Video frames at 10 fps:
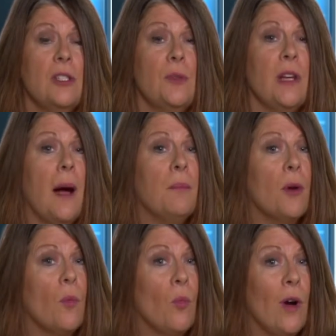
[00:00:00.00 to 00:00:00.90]
do not
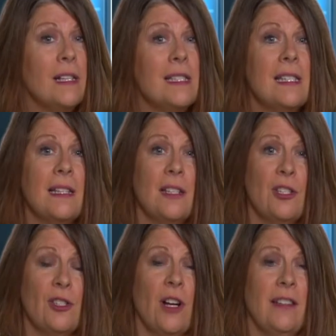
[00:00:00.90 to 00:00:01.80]
put one
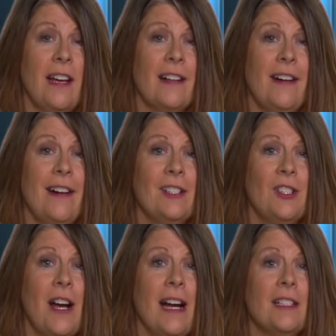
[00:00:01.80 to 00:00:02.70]
signature on that
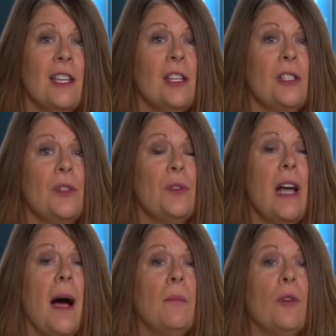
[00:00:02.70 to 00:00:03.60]
contract. Do
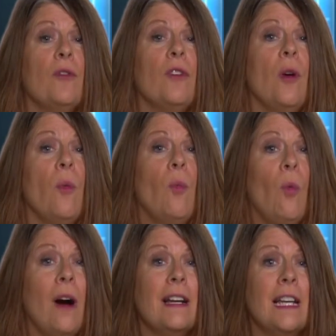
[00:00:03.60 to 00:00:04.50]
not move
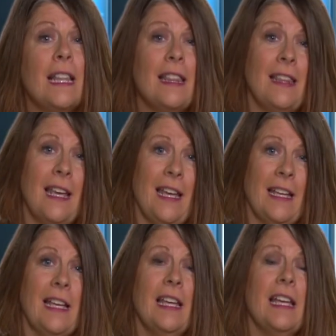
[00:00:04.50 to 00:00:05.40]
one
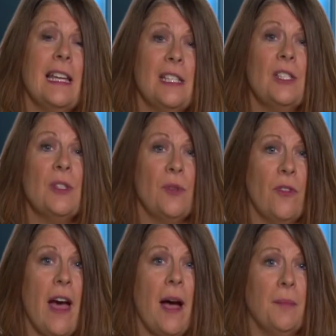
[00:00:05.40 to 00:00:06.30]
thing into
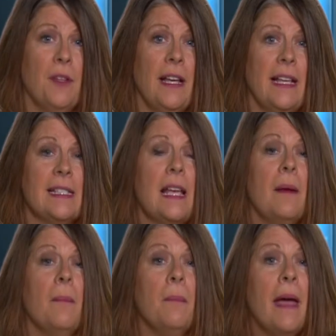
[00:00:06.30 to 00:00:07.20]
that place.
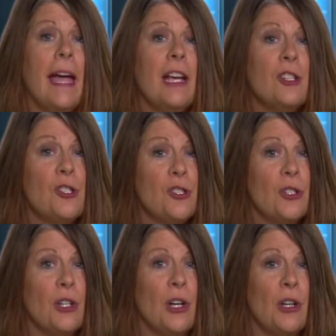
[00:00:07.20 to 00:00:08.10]
Make
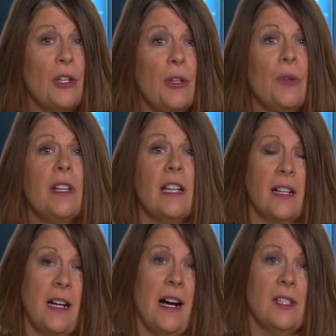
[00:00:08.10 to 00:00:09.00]
sure you get
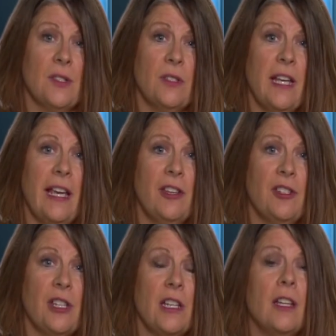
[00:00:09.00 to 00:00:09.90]
a
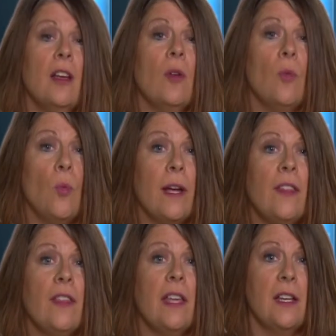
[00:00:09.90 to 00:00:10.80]
consultation
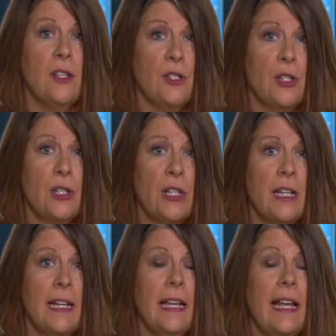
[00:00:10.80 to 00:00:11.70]
with an
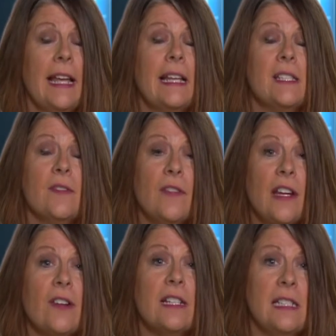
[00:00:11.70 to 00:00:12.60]
attorney. It is
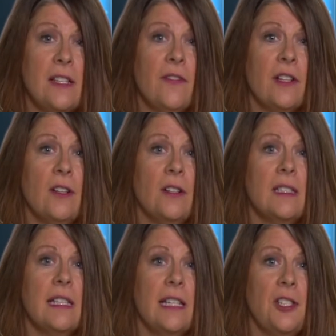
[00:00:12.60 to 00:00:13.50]
very
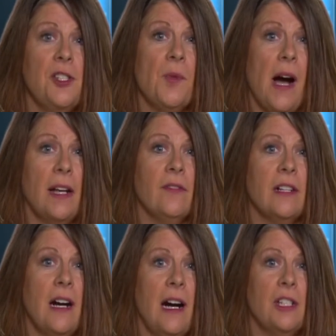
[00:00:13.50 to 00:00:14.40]
difficult to get you out of
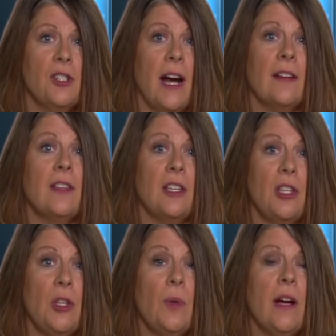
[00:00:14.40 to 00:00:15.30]
a contract that
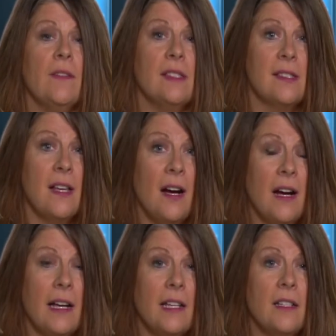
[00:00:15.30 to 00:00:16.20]
you have
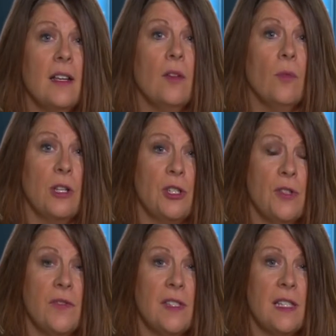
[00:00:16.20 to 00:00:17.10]
signed once
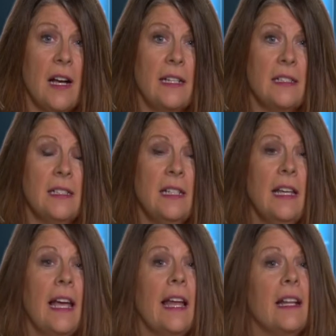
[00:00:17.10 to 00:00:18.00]
you've signed it,
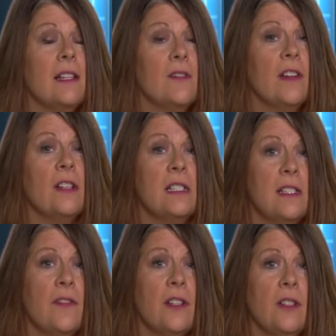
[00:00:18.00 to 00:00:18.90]
and it is very
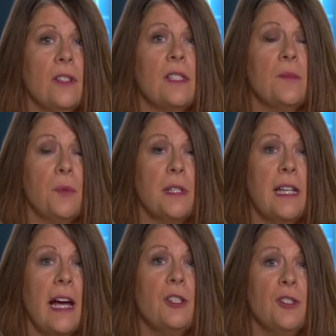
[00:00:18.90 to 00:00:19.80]
difficult to
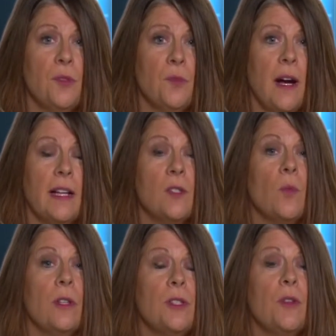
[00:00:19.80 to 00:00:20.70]
protect your rights
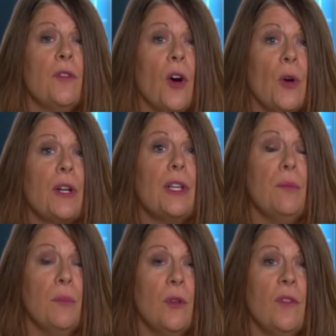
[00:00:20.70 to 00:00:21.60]
once you've already
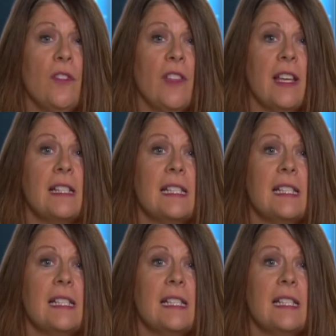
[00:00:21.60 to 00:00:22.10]
moved things